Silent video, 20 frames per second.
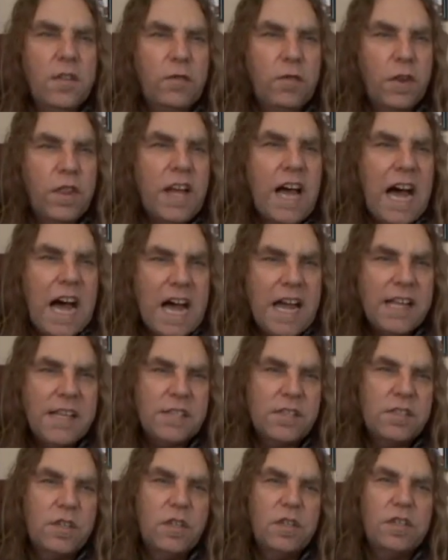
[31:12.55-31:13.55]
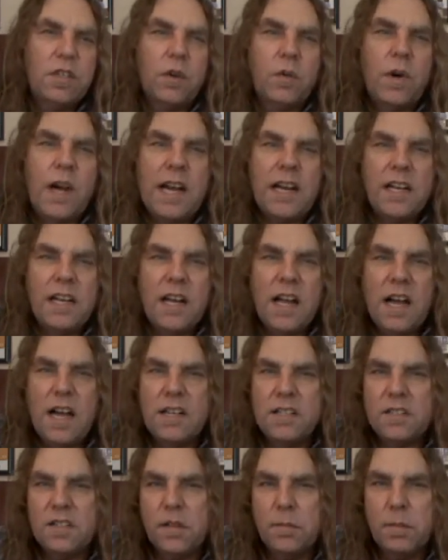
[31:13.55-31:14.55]
for the highest good, to
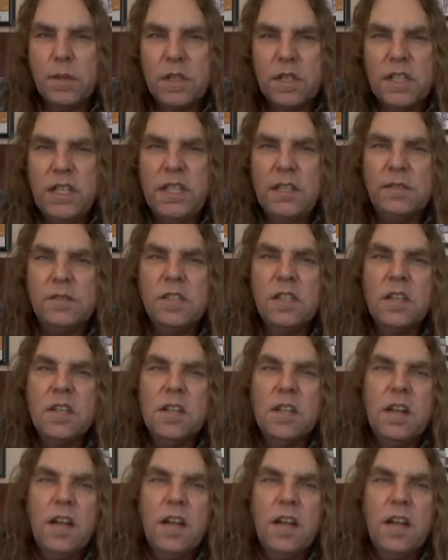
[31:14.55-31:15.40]
recognize the beliefs